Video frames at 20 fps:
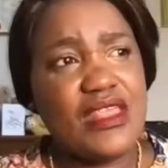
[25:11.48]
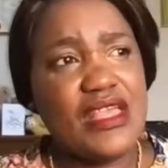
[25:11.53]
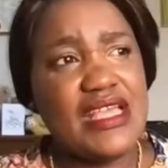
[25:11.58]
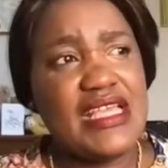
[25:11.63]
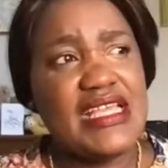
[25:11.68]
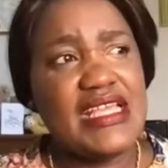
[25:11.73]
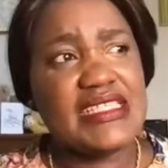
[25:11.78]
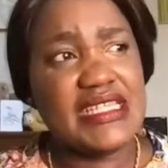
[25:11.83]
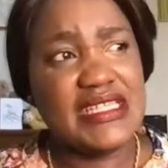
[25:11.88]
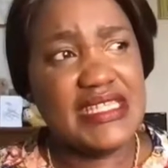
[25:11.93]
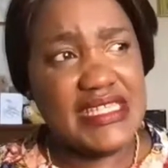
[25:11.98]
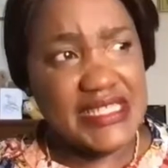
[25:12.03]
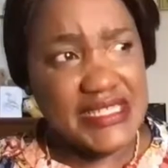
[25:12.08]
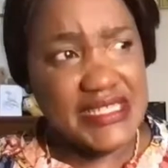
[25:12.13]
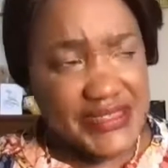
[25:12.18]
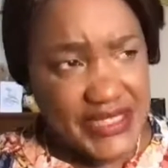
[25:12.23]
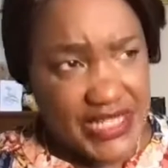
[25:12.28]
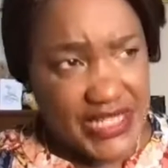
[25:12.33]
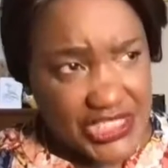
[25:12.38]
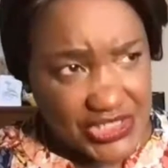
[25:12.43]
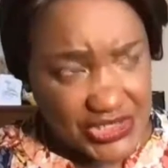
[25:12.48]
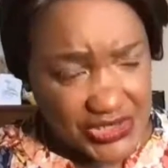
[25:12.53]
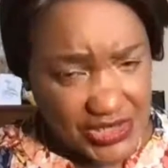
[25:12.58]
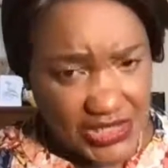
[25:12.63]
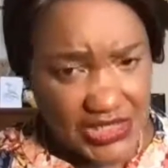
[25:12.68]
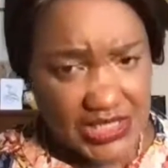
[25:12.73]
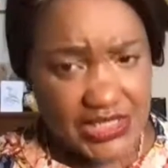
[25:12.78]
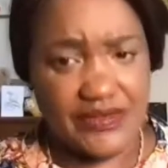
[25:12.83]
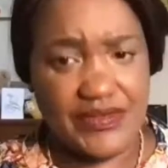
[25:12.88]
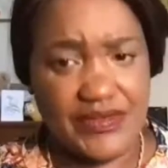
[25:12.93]
is an international
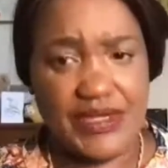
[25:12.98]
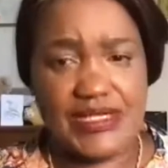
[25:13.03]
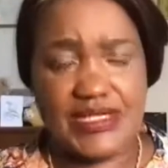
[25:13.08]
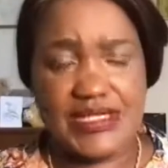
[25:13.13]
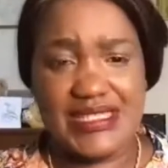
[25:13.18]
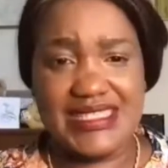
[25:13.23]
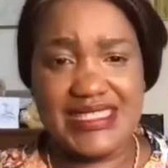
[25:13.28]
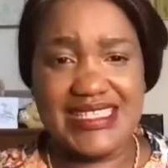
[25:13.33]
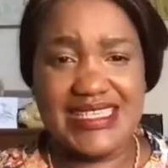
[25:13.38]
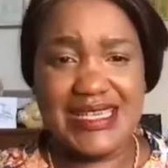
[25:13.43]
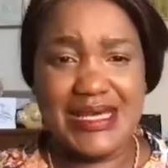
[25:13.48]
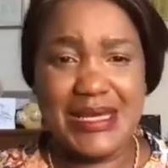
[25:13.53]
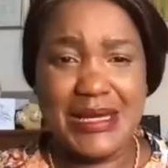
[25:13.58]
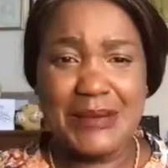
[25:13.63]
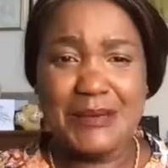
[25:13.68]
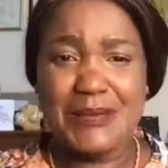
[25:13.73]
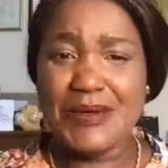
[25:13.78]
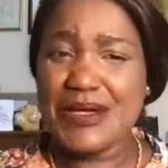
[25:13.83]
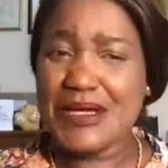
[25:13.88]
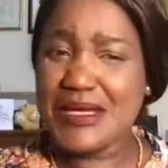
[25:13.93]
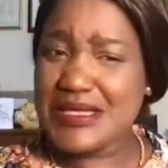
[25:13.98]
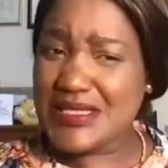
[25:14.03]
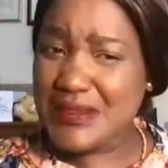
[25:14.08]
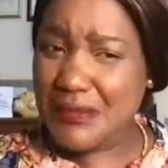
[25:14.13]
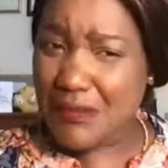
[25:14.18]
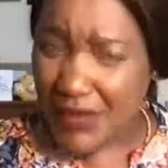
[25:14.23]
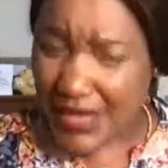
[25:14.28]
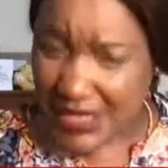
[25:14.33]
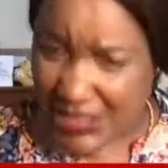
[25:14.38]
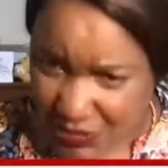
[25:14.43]
university, but it's
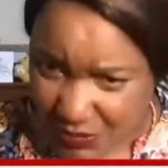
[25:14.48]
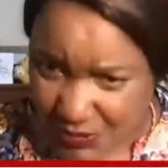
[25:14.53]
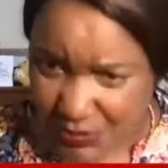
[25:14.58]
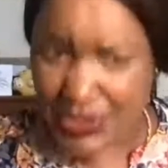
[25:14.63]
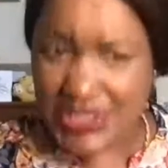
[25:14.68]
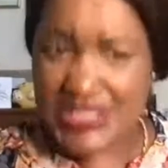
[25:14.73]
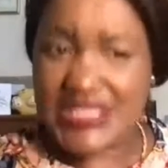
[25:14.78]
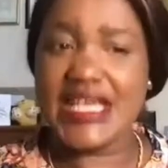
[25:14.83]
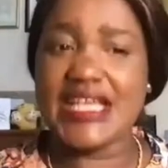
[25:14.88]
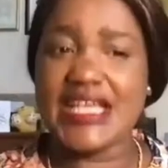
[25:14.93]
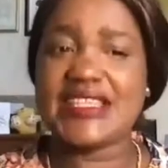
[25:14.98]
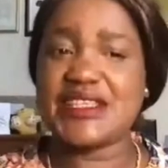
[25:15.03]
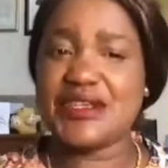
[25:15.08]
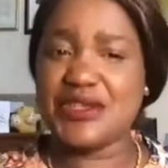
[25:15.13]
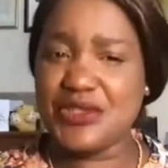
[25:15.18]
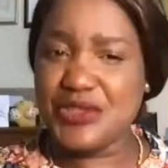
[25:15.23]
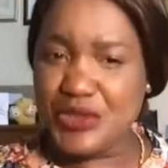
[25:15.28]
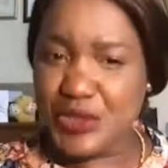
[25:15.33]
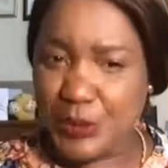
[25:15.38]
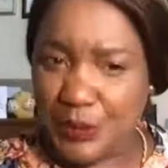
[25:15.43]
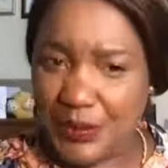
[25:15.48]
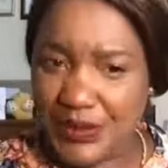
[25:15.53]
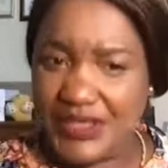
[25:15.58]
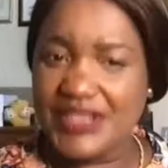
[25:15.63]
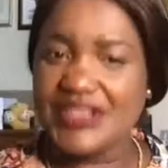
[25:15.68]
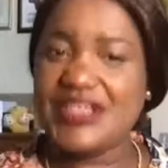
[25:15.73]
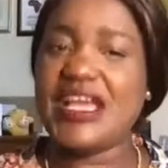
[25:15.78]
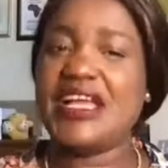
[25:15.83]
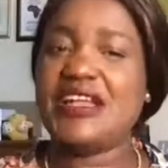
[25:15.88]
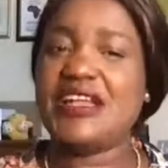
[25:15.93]
much more Central
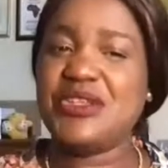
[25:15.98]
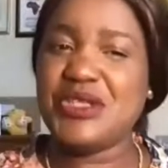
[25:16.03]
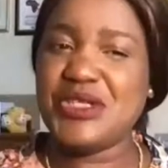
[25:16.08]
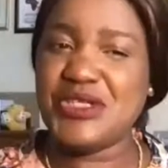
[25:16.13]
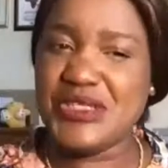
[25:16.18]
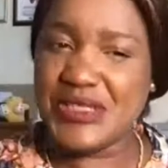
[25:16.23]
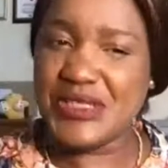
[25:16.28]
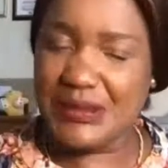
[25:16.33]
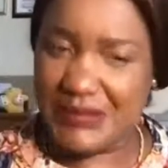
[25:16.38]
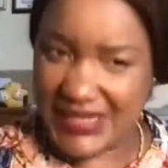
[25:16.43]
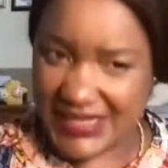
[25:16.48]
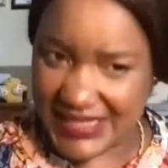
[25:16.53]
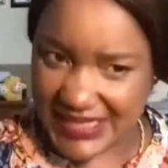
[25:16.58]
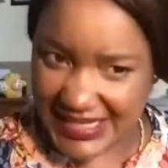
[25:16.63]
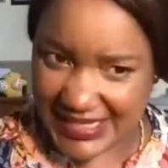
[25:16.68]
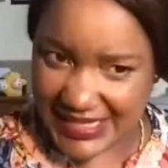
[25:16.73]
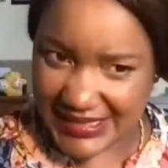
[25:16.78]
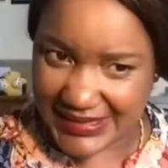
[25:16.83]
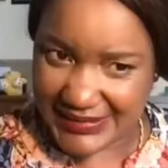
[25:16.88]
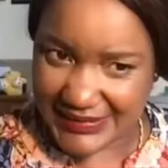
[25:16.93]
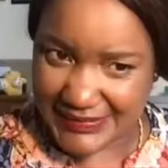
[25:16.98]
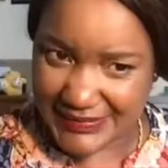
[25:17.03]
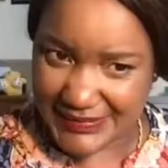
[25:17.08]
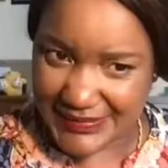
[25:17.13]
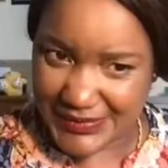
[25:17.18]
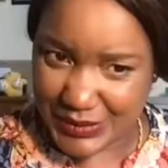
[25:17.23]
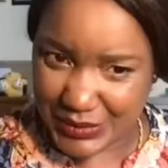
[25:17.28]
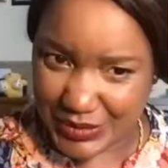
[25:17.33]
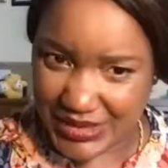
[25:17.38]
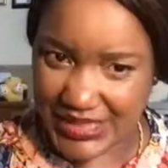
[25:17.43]
European and Northern America,
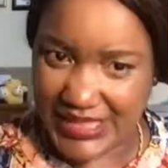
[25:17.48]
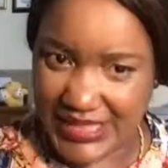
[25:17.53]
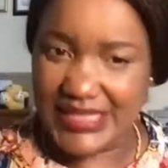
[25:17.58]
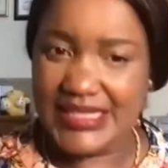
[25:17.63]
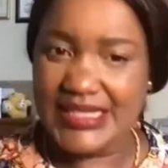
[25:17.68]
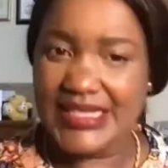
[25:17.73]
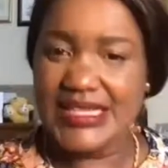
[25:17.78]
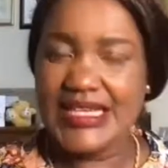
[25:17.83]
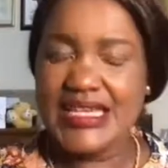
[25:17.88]
okay?